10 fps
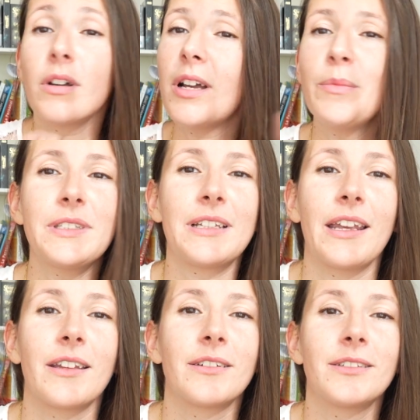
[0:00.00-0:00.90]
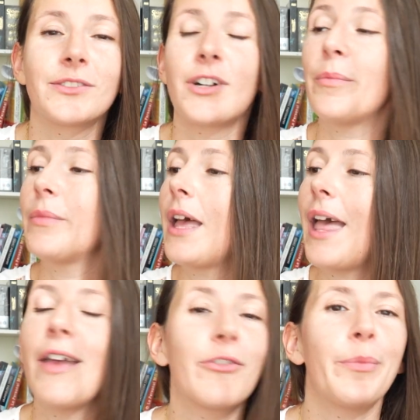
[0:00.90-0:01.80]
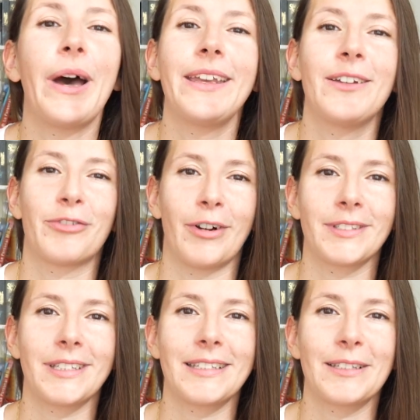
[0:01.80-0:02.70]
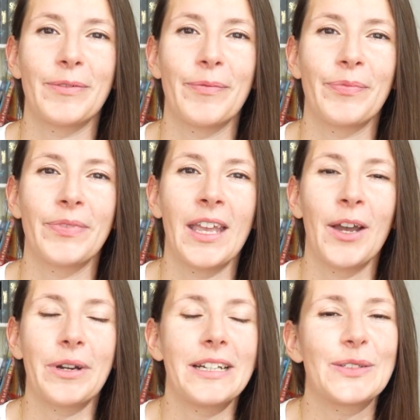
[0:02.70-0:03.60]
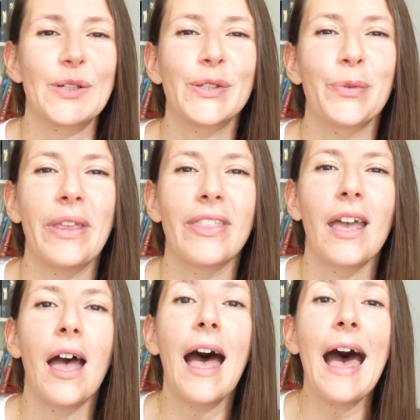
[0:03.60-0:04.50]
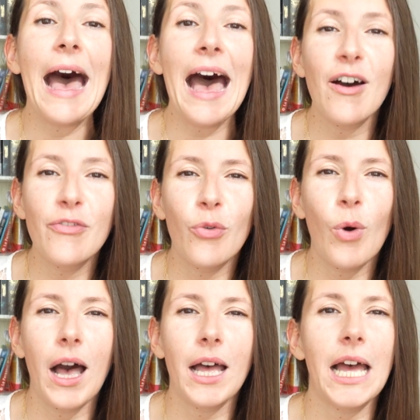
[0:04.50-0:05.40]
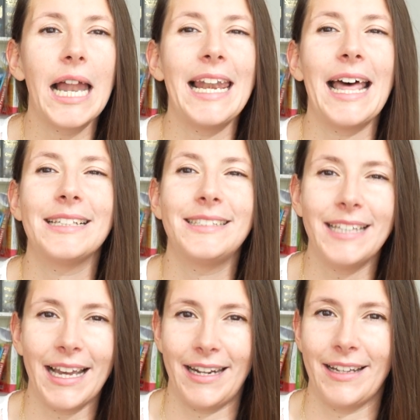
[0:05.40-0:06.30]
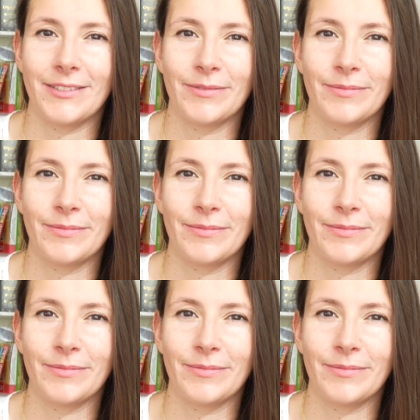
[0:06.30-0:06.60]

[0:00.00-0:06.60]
common slang from everybody in France. We're gonna start with avoir la dalle.